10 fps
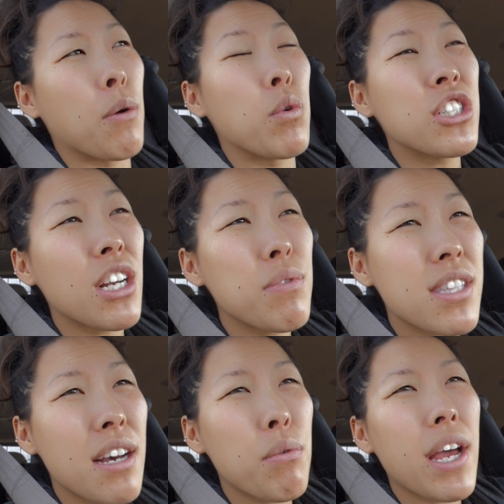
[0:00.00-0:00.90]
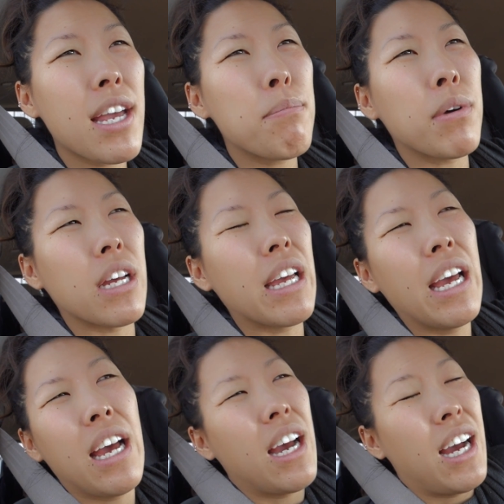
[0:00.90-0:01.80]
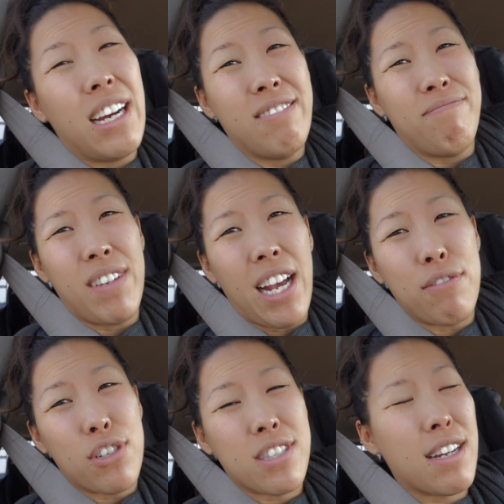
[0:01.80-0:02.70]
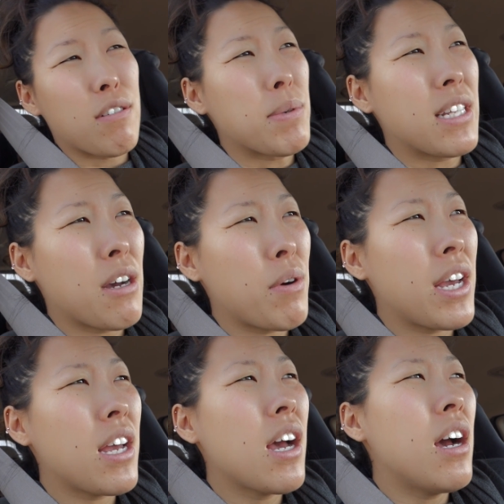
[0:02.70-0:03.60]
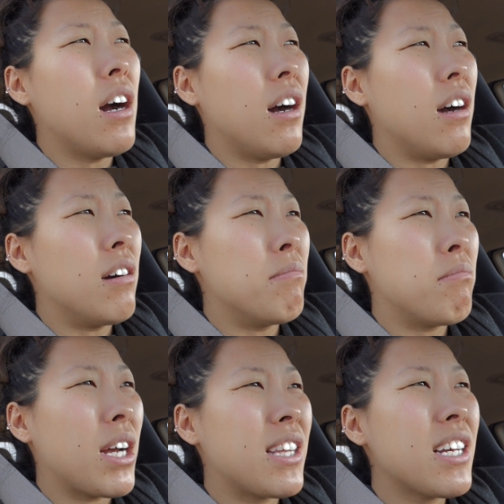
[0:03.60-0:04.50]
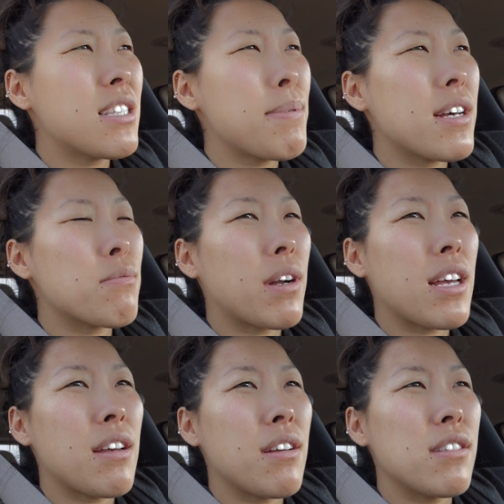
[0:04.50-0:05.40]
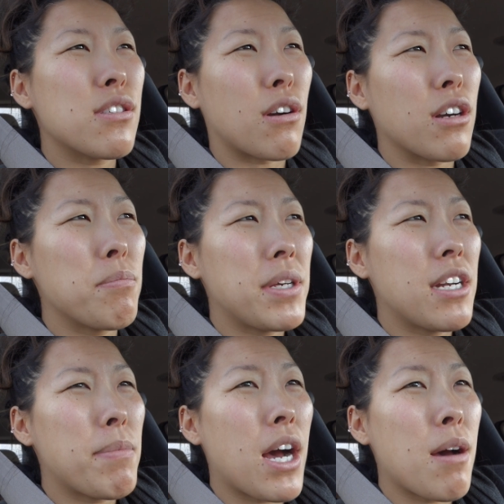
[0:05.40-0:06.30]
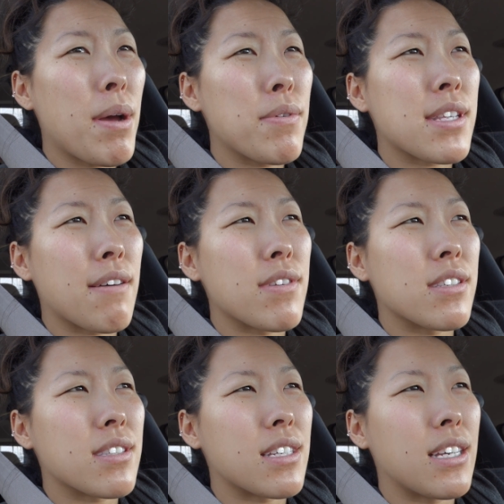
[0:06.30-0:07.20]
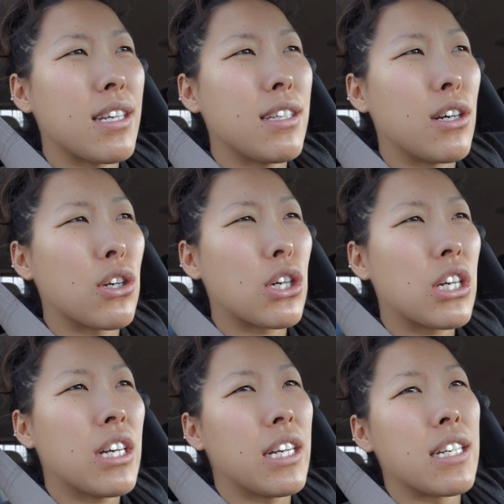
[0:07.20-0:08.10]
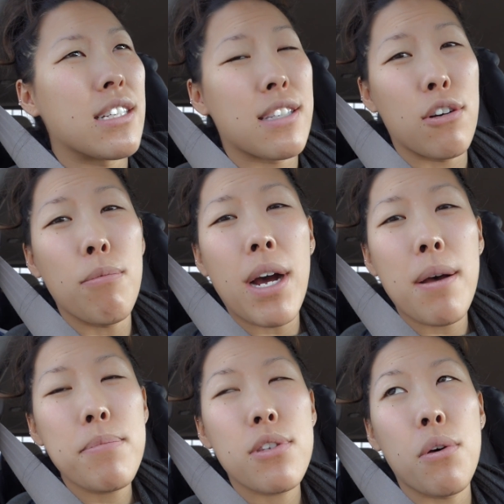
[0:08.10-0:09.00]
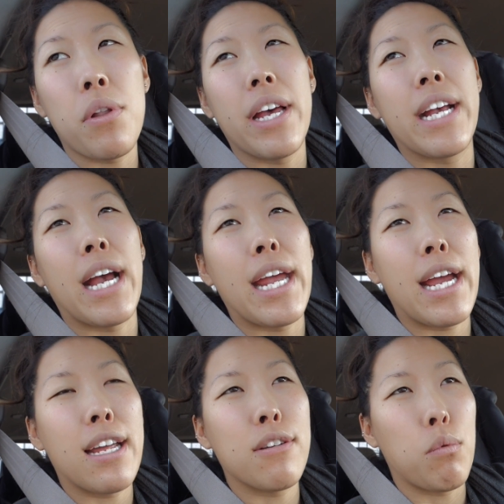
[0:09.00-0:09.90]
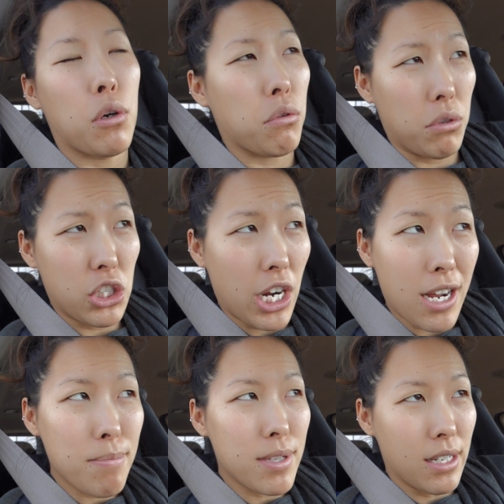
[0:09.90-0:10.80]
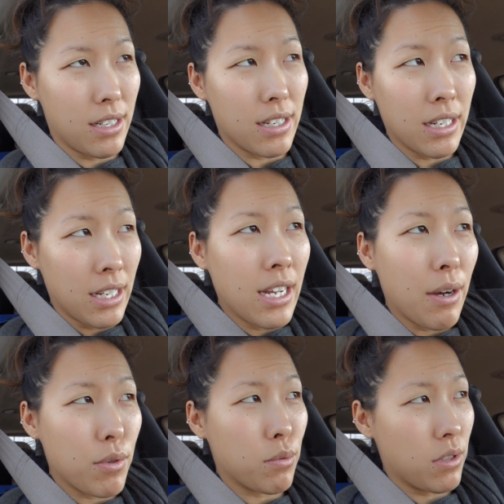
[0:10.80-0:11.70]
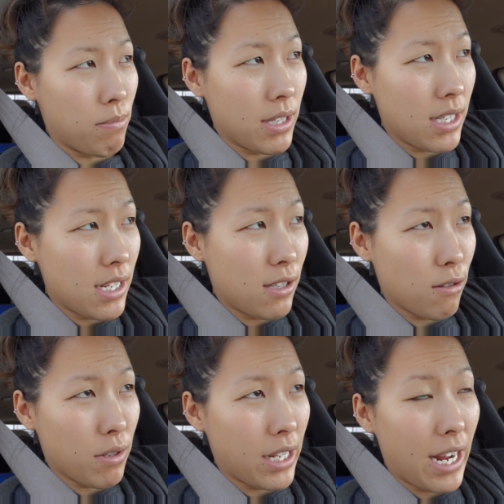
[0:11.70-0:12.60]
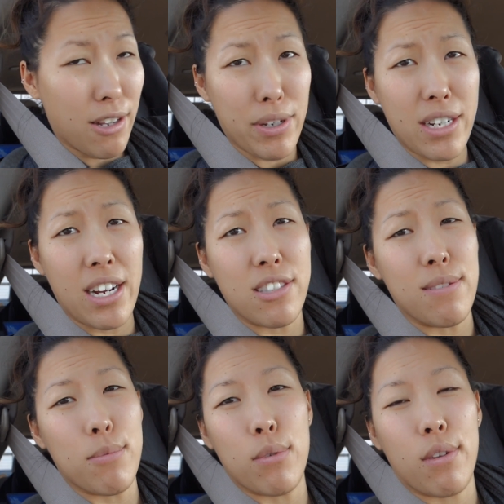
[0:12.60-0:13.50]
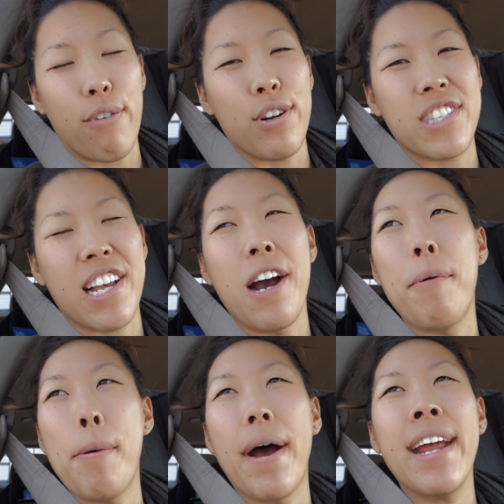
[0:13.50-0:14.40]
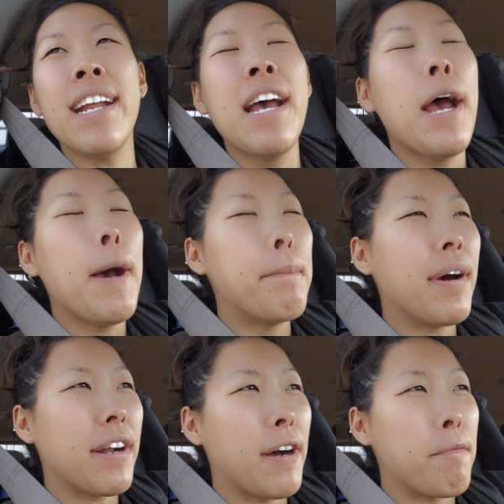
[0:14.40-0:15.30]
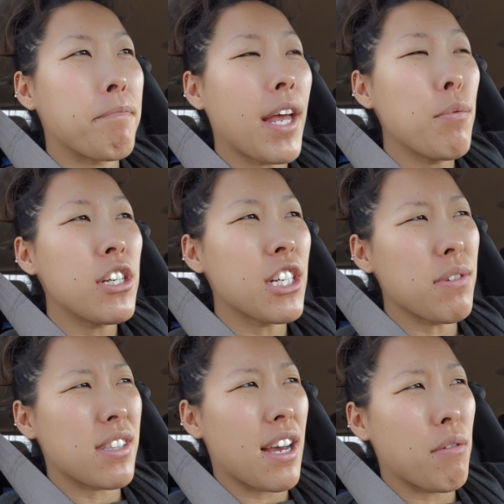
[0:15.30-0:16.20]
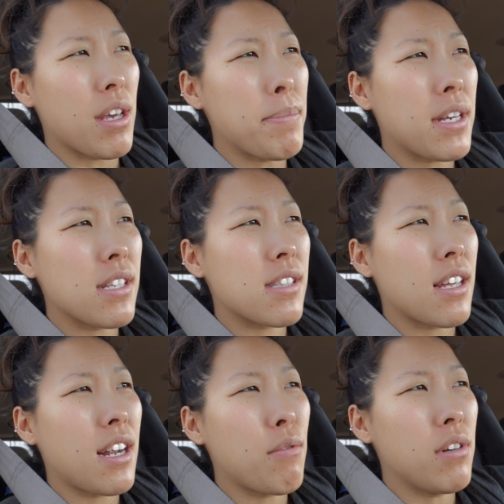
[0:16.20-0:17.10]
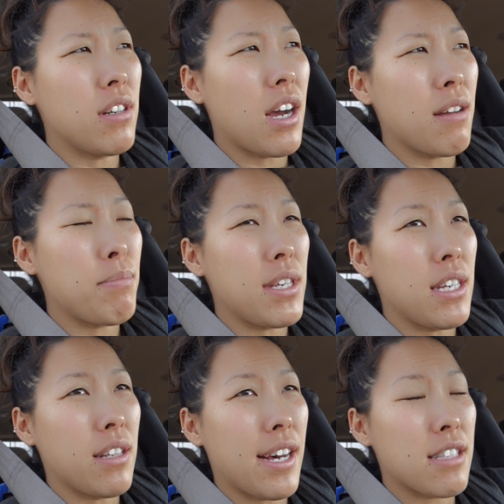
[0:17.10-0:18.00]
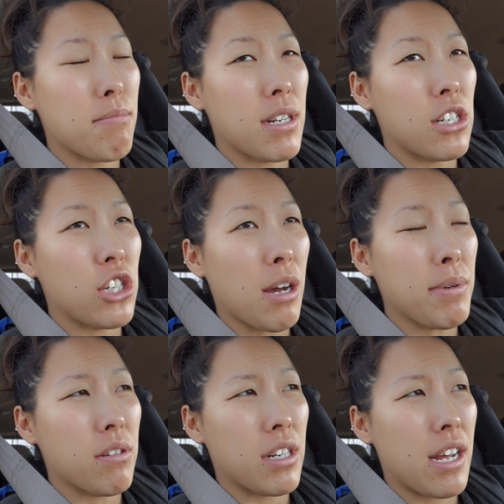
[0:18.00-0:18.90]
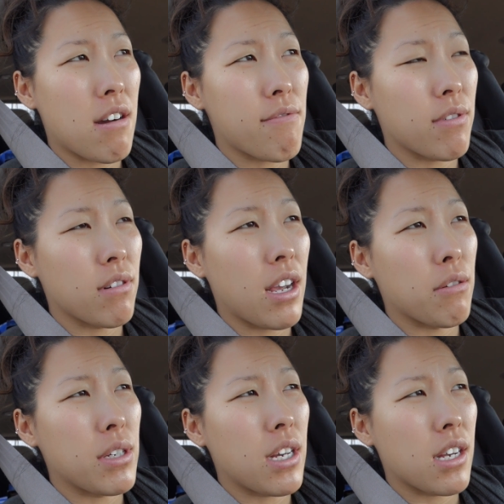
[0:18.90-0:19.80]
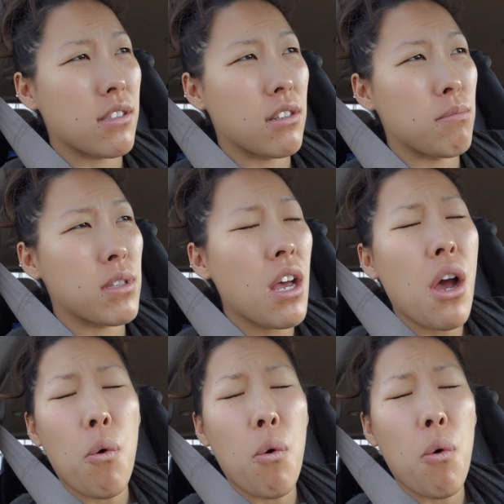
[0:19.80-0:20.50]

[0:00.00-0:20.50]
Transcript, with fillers: I wish I was that way, but I've just never been that way. Um, I think it's because when I started being a mom, I was obviously younger and a single mom, so like I had to work three jobs and was really busy, so like Halloween costumes weren't the first thing on my mind. But um, I wish I was that way because then I would not be last minute shopping right now for Halloween costumes.